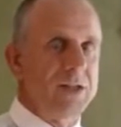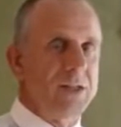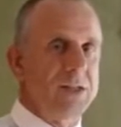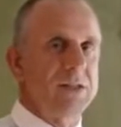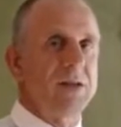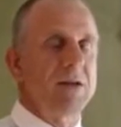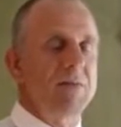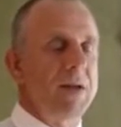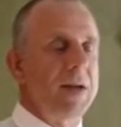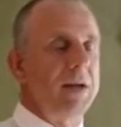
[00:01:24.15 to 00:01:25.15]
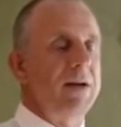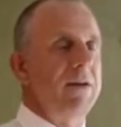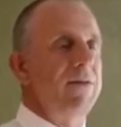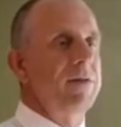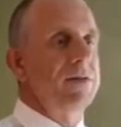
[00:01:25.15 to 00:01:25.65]
This is going to make a
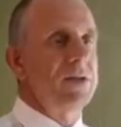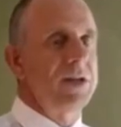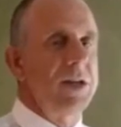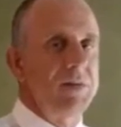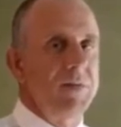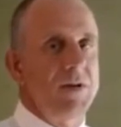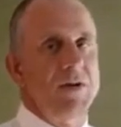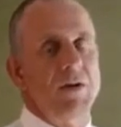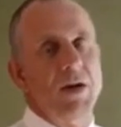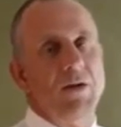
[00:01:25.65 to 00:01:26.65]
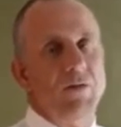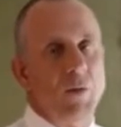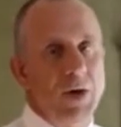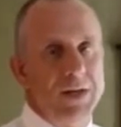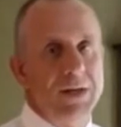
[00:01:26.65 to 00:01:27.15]
difference in keeping your loved
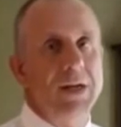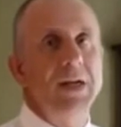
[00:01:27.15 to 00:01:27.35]
one